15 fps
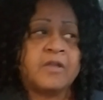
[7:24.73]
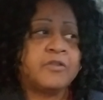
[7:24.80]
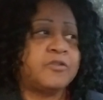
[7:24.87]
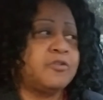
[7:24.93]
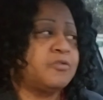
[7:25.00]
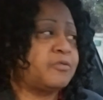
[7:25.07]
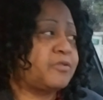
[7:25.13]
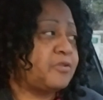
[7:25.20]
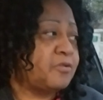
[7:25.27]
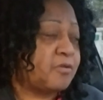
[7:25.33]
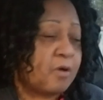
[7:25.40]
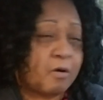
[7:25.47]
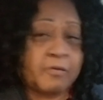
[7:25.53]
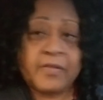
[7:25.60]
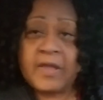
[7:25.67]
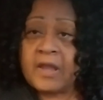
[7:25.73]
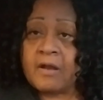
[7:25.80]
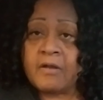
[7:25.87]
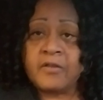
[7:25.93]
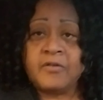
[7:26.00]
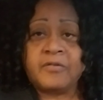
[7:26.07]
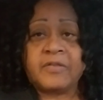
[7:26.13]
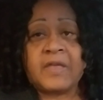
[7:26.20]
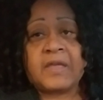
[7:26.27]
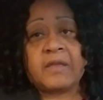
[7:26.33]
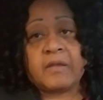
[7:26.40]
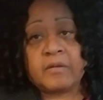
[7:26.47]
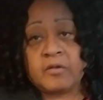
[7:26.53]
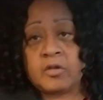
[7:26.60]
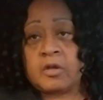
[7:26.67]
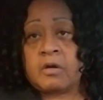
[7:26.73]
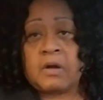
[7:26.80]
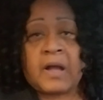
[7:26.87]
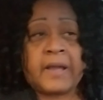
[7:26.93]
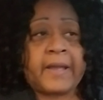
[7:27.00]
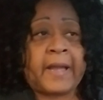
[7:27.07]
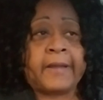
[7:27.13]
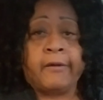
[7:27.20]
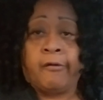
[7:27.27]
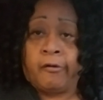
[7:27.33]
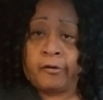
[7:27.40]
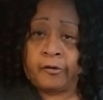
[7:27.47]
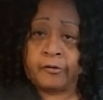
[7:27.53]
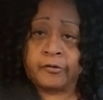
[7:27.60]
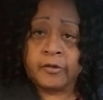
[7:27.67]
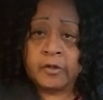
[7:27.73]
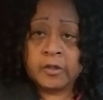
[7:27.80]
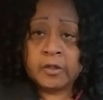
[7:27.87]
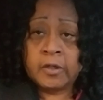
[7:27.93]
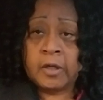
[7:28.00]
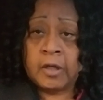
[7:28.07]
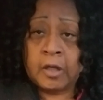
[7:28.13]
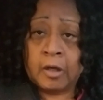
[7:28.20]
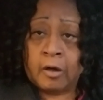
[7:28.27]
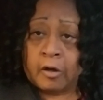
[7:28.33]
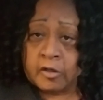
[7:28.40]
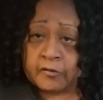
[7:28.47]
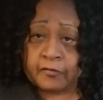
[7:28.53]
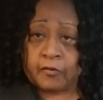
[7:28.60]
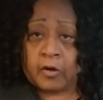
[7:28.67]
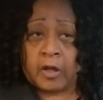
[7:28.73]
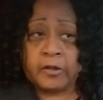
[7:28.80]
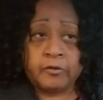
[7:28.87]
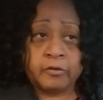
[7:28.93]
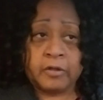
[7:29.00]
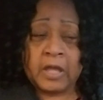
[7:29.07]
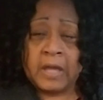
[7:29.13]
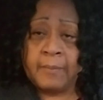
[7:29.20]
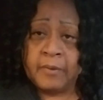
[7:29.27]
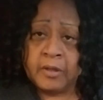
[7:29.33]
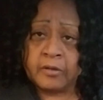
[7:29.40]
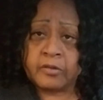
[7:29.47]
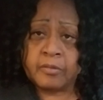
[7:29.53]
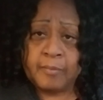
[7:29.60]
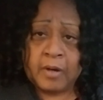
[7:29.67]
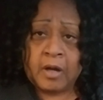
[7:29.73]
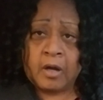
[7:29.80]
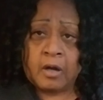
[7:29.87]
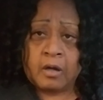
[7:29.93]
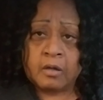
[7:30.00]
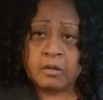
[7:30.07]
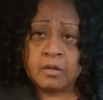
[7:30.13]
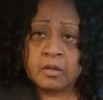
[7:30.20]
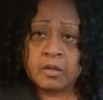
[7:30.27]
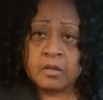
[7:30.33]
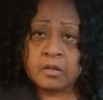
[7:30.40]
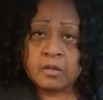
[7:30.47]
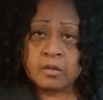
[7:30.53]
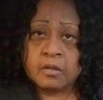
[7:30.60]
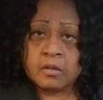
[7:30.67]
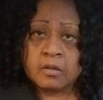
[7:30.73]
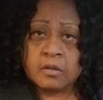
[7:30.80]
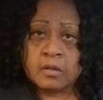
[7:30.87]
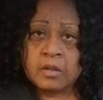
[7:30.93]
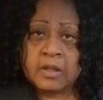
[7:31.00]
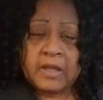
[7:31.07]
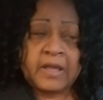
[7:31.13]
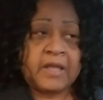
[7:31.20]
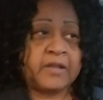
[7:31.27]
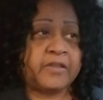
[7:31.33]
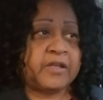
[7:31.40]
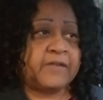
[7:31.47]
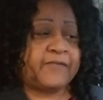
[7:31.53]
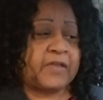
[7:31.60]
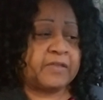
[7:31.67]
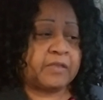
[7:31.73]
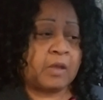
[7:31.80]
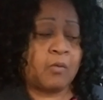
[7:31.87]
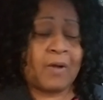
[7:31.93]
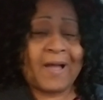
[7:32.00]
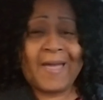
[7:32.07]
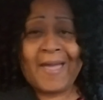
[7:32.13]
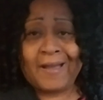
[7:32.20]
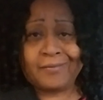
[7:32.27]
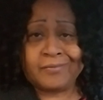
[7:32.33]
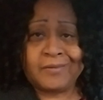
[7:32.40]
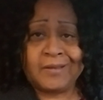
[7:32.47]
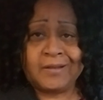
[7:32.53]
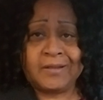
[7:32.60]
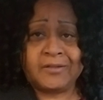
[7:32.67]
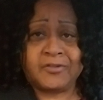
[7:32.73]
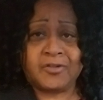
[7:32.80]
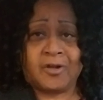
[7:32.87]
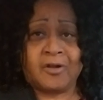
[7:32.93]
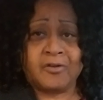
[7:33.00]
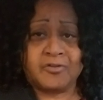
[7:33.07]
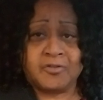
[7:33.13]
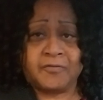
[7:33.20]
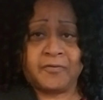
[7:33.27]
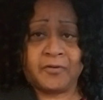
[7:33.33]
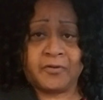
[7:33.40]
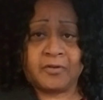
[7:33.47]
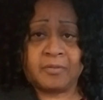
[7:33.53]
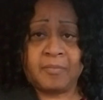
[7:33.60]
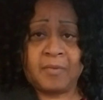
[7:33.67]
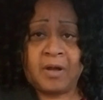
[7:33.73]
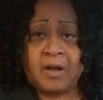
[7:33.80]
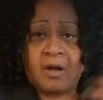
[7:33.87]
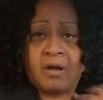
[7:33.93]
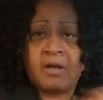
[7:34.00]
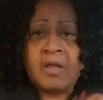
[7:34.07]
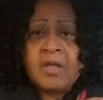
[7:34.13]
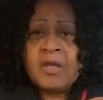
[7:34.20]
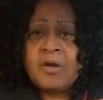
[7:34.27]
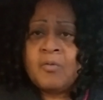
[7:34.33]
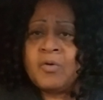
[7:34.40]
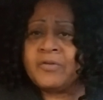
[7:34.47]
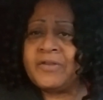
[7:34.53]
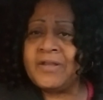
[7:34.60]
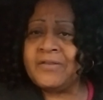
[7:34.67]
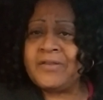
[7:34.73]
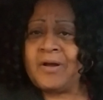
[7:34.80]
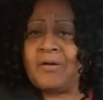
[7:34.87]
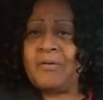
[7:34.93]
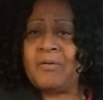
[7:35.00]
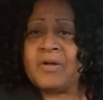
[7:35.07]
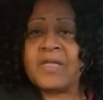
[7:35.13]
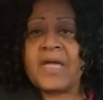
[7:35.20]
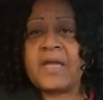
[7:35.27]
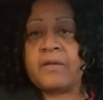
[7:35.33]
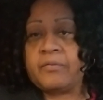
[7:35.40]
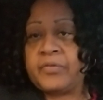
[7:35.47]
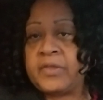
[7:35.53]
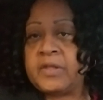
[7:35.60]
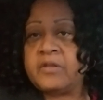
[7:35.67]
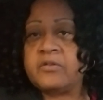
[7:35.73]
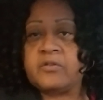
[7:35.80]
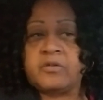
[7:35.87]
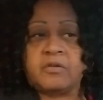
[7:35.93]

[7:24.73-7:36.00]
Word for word: You you go there and you say, you know, I, I ordered a large fry, you gave me a small. And then if they say, well, I accidentally charged you for the small, well, then don't, okay, then